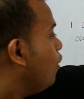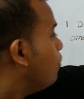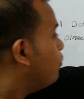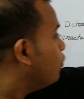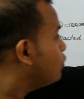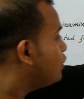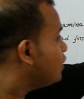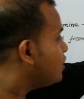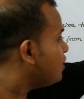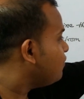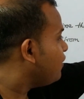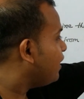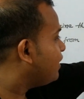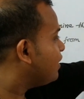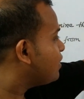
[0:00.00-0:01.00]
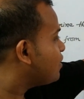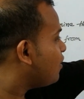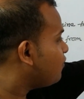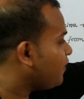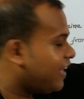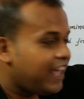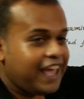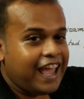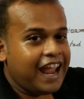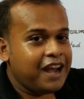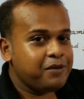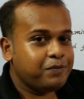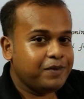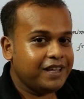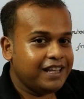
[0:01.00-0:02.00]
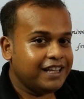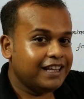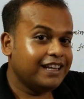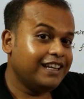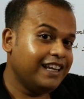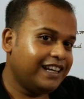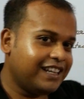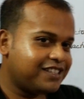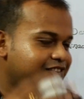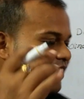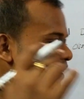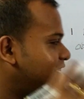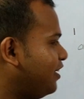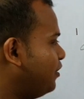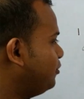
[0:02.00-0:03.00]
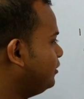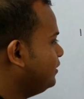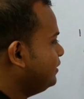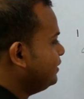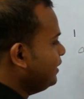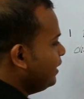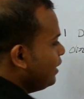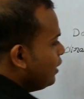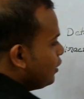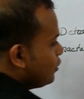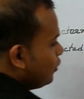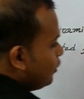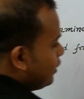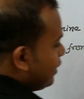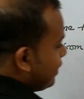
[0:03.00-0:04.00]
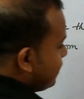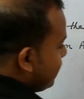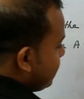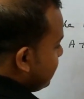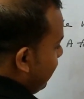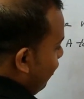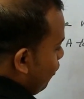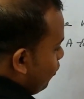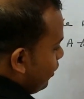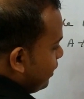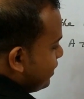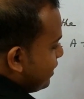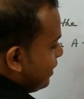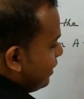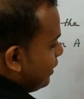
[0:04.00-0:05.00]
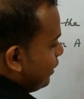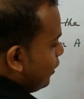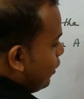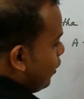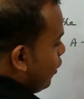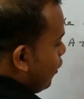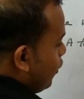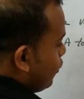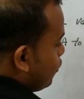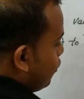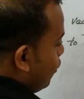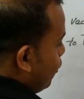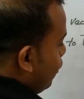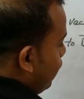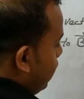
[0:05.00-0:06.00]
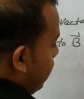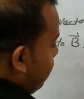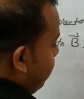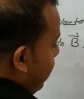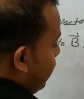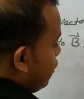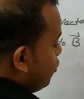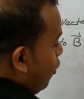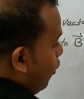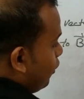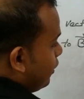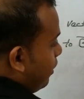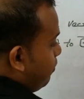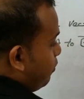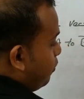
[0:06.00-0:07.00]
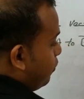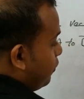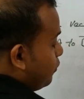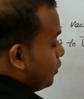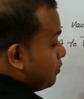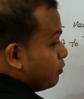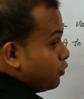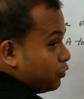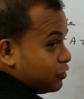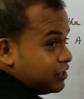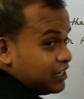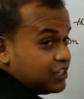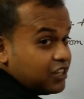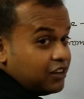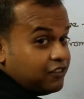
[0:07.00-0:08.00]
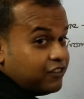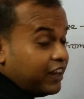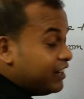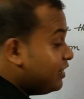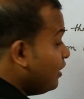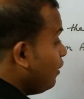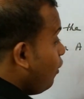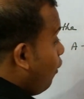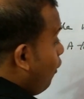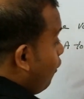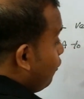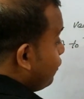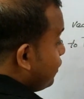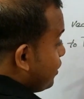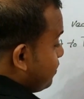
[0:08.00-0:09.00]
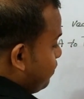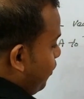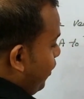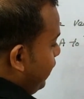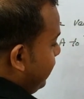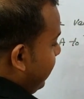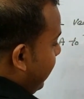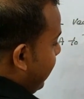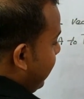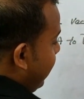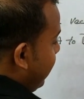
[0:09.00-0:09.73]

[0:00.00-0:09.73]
position vectors of A and B? Let us find out. So this is the origin. So if I draw the position vector of this point A,